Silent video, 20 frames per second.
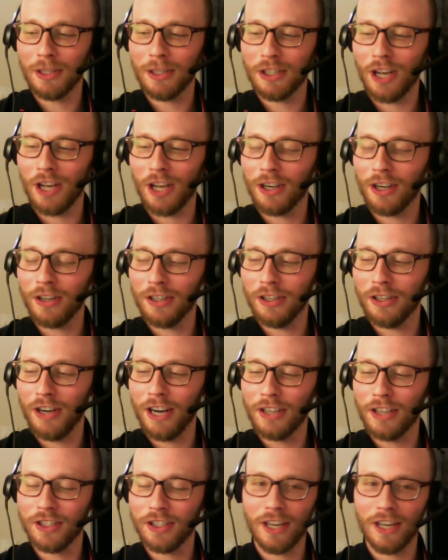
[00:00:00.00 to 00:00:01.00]
soccer in the
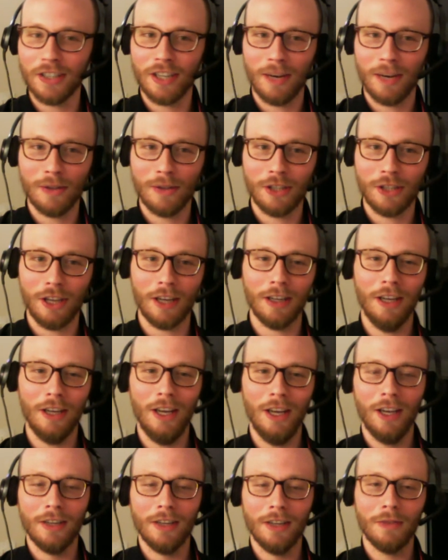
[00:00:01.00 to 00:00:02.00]
United States, and I was like,
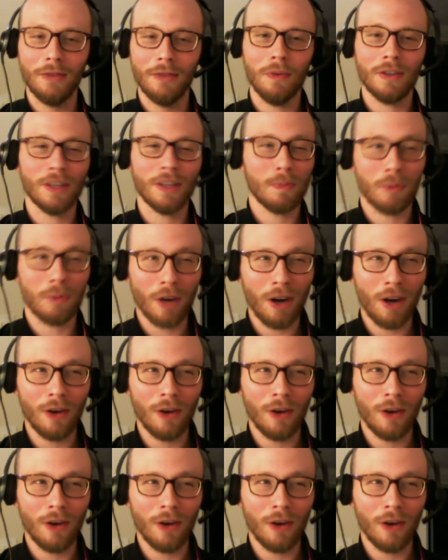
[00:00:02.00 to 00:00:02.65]
bro.